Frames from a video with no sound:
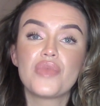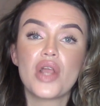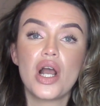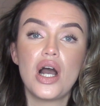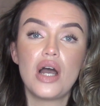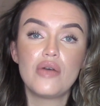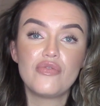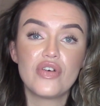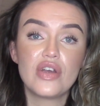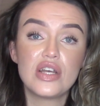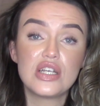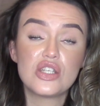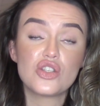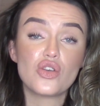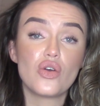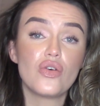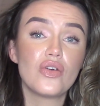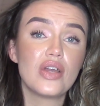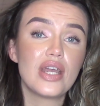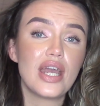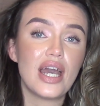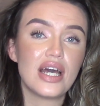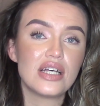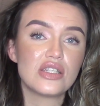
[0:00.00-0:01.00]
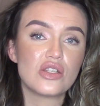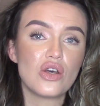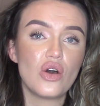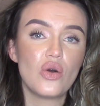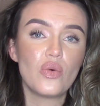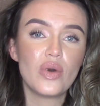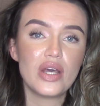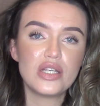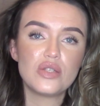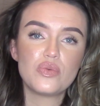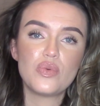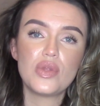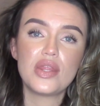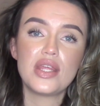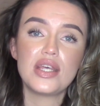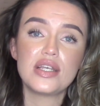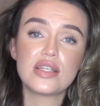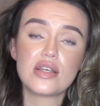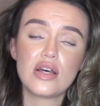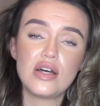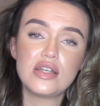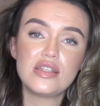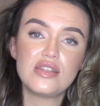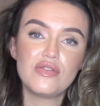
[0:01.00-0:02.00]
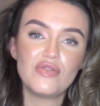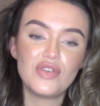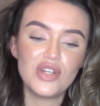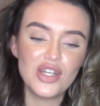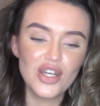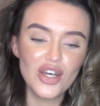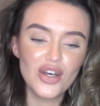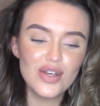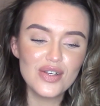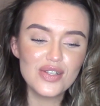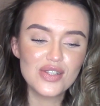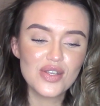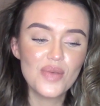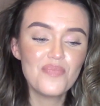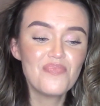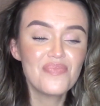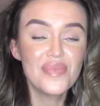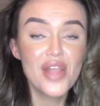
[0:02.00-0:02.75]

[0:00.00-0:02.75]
I'm very sorry, as always, with these kinds of videos.